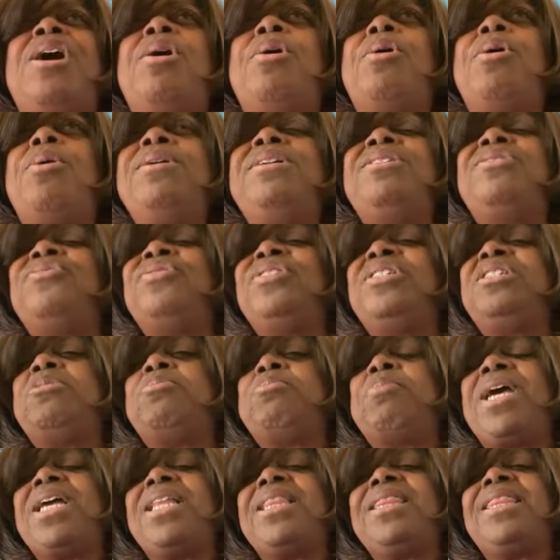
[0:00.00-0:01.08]
I always
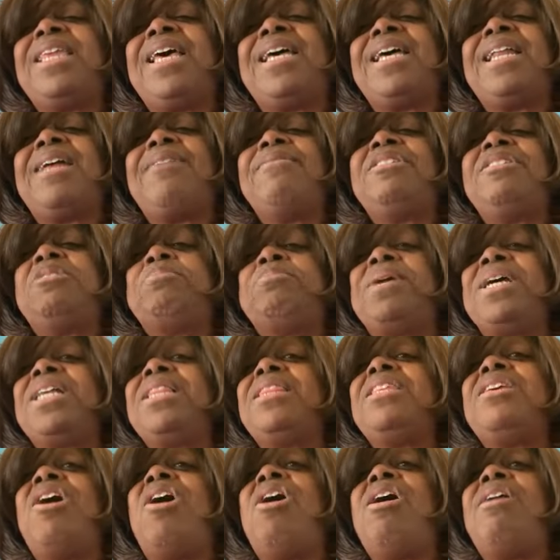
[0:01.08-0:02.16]
respect that. I respect
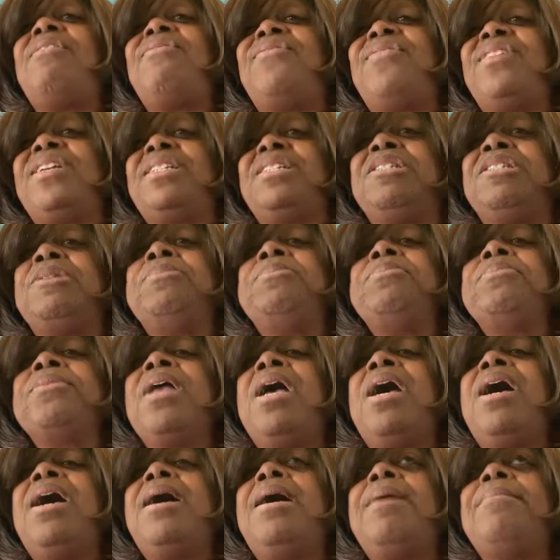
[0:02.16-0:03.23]
the office.
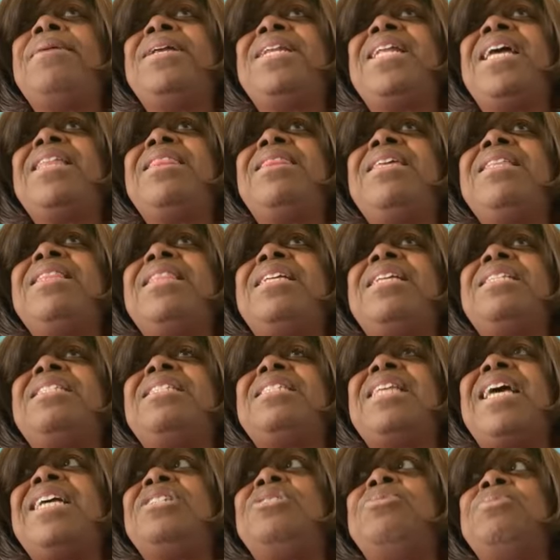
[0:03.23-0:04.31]
And I think that
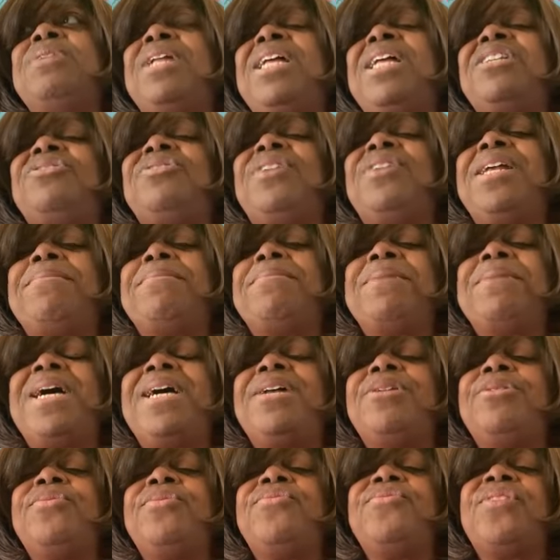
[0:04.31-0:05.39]
that's what I try to
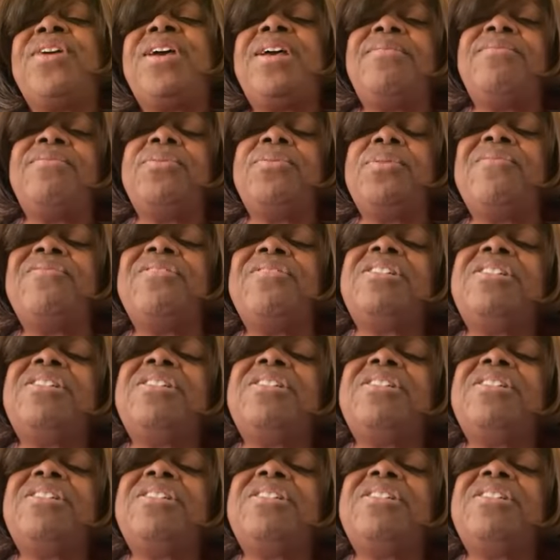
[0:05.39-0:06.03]
model for everyone.